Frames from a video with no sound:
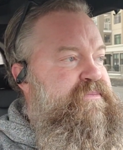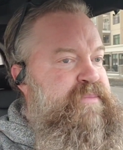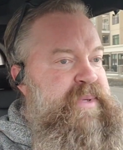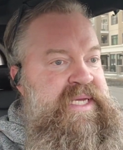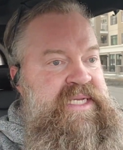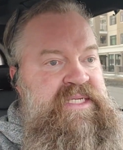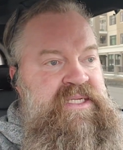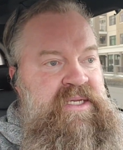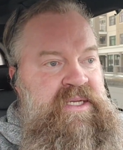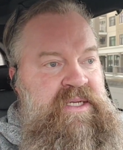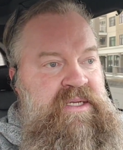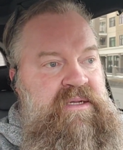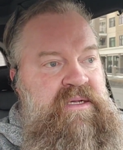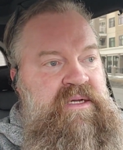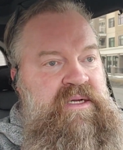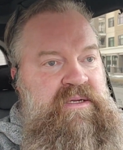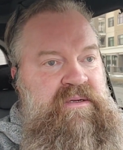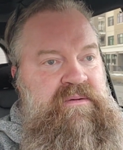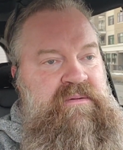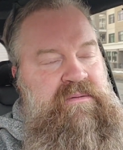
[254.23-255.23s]
basically
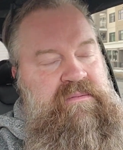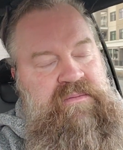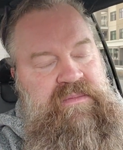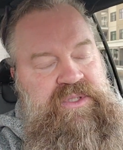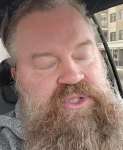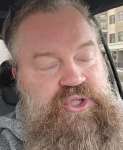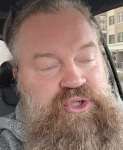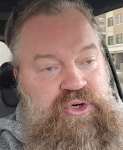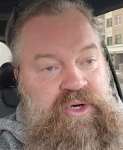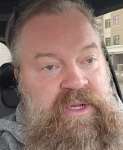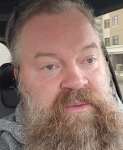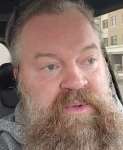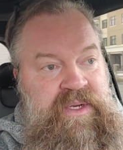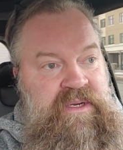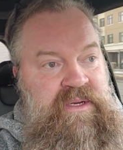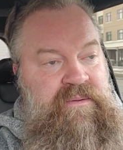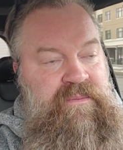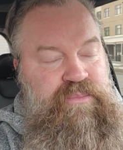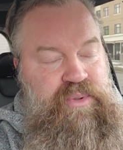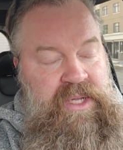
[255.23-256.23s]

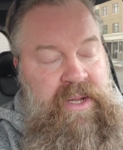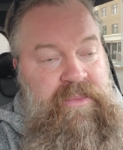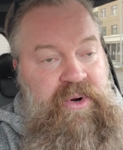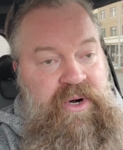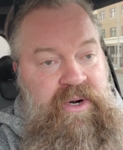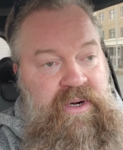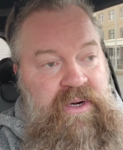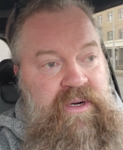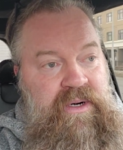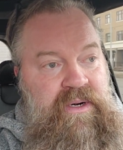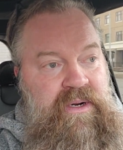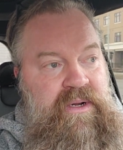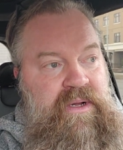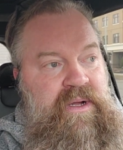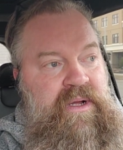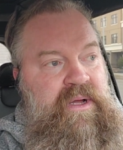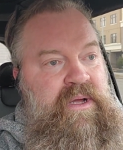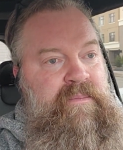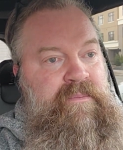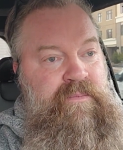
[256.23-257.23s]
journeyman plumber,
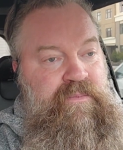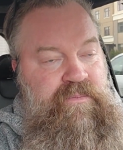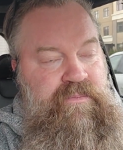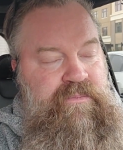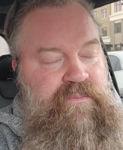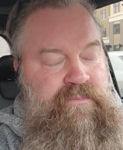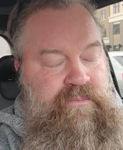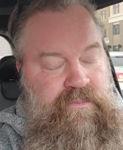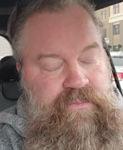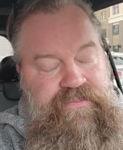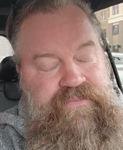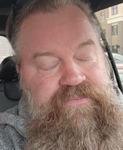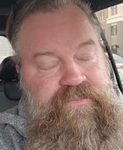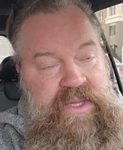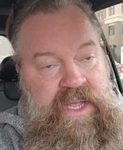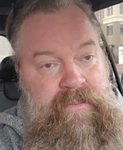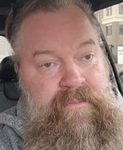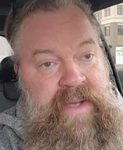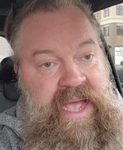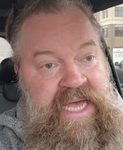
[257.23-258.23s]

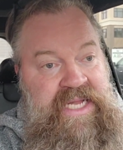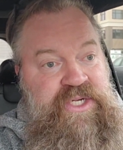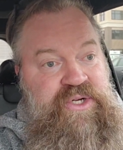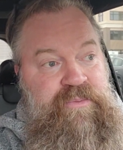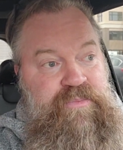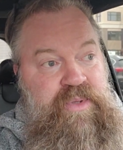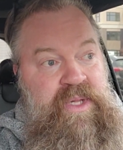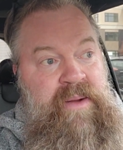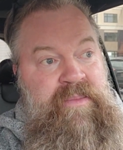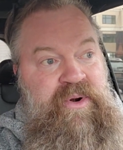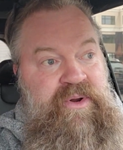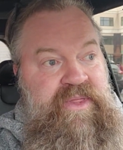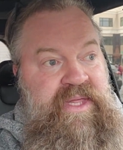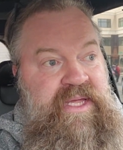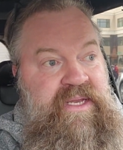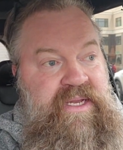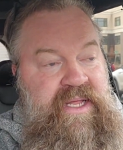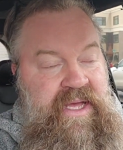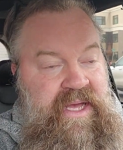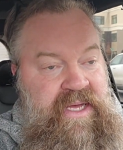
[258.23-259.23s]
a master plumber
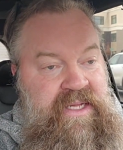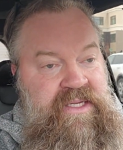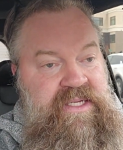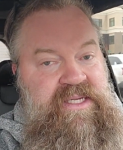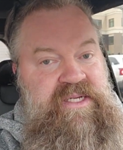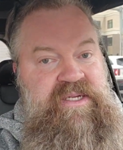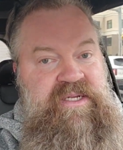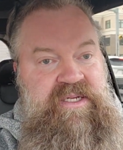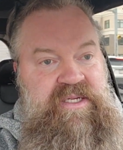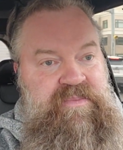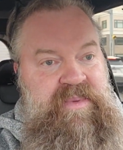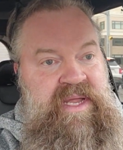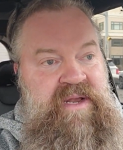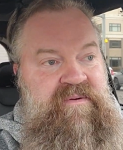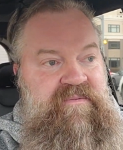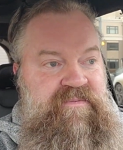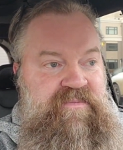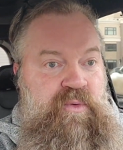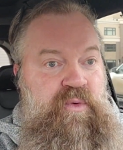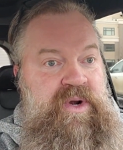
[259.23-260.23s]
that has
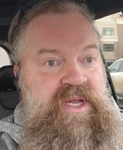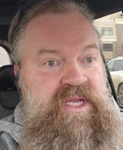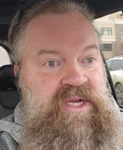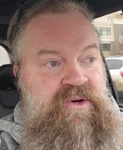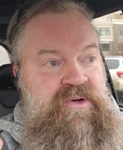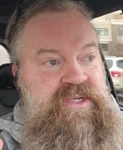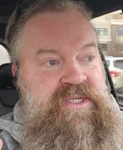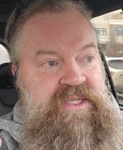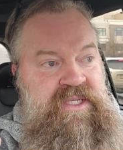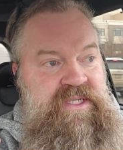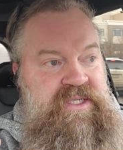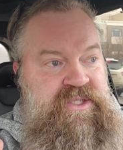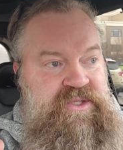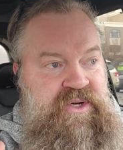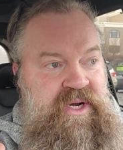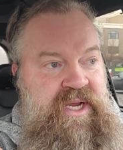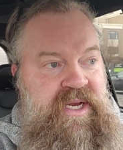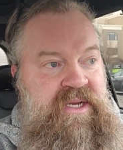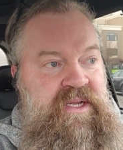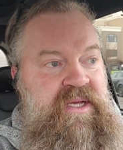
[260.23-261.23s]
spent 40 years in this
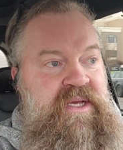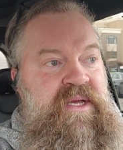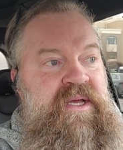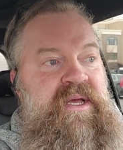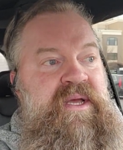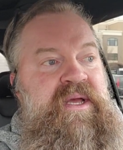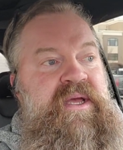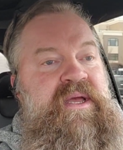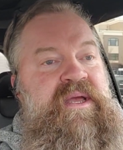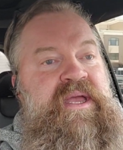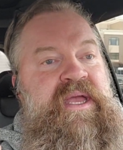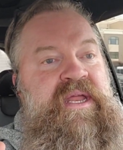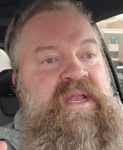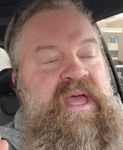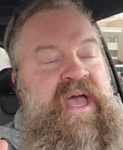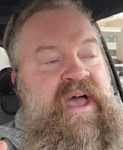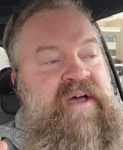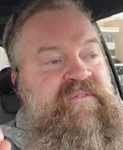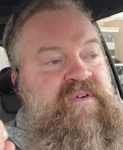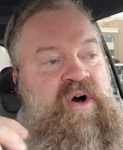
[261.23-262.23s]
trade,
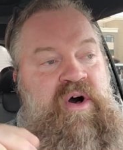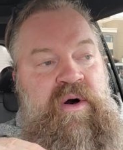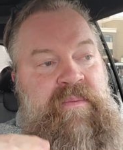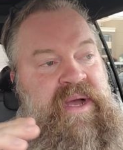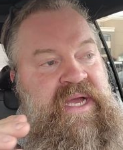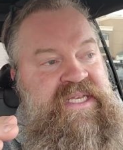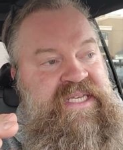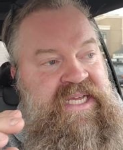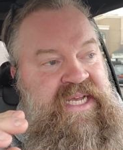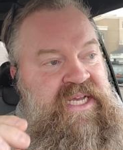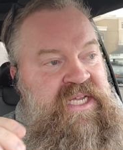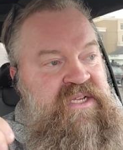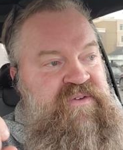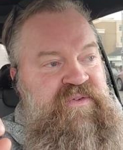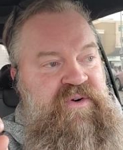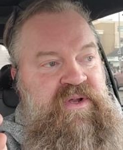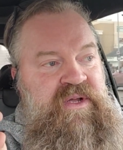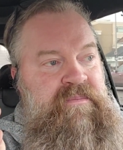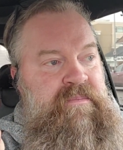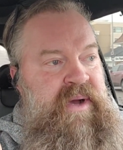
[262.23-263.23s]
and have all my tickets
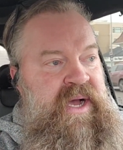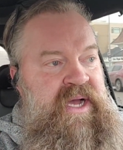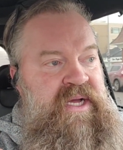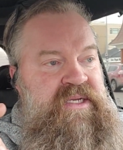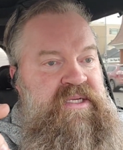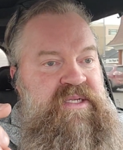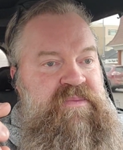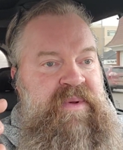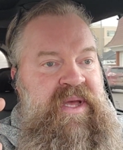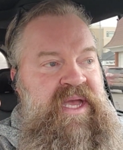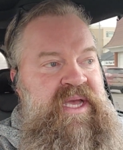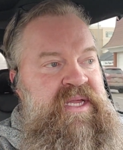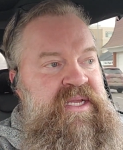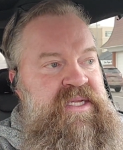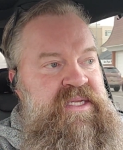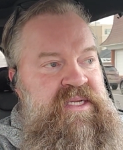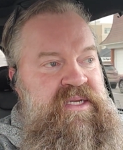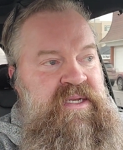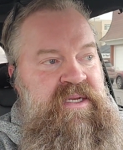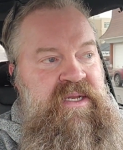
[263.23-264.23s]
for confined
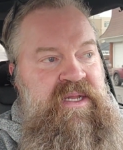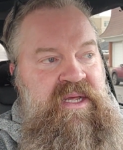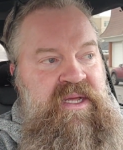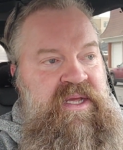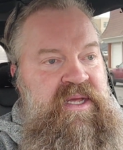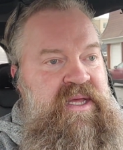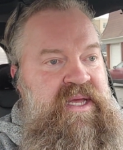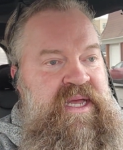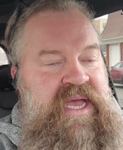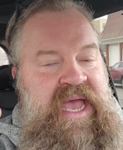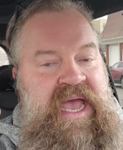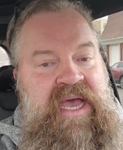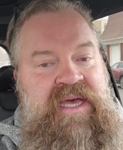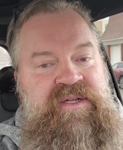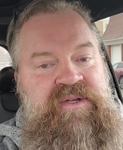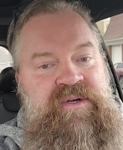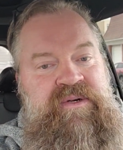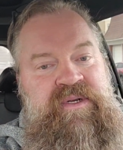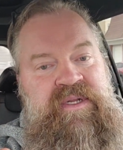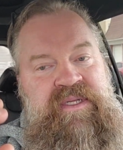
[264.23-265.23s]
space and
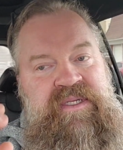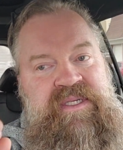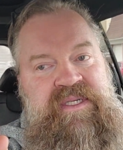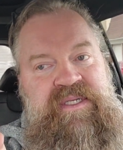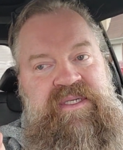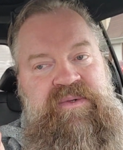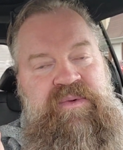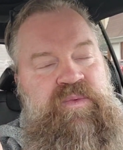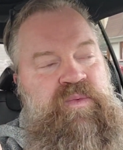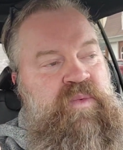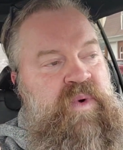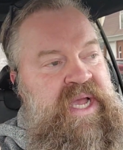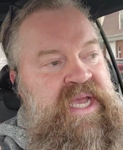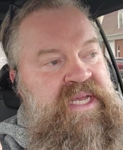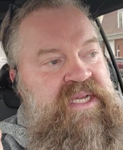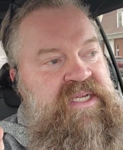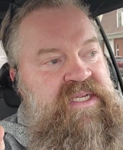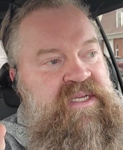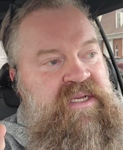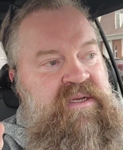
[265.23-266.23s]
hazardous
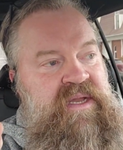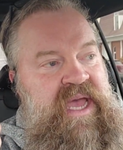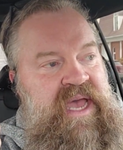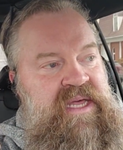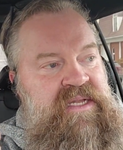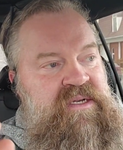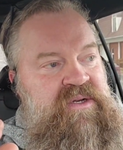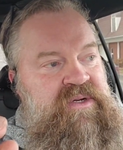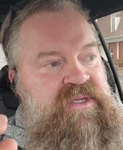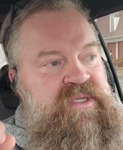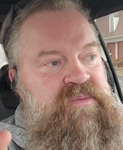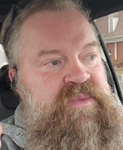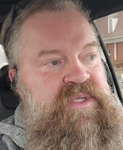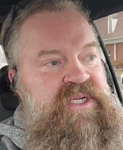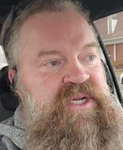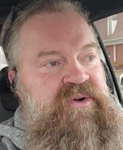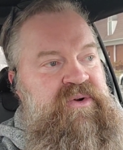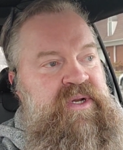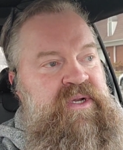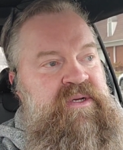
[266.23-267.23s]
waste and hazardous
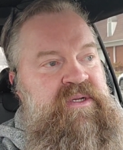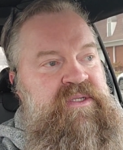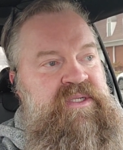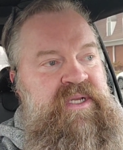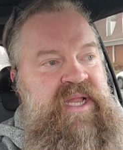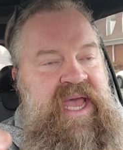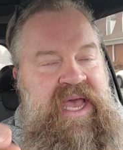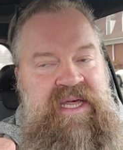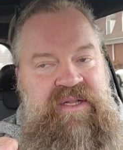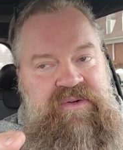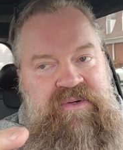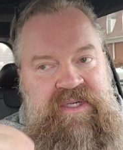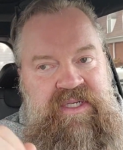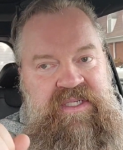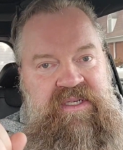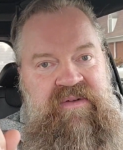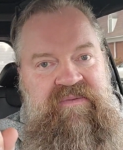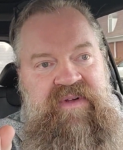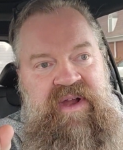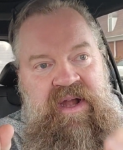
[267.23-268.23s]
materials and
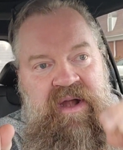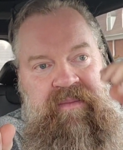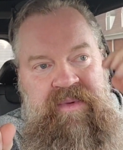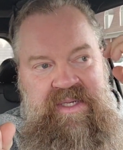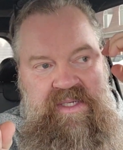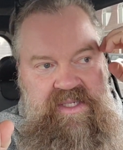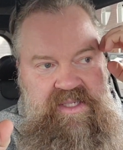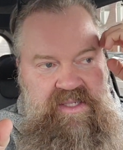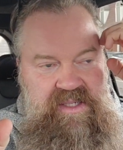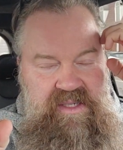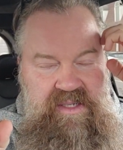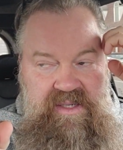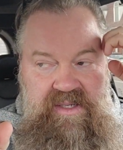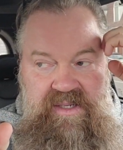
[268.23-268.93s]
hazardous environments.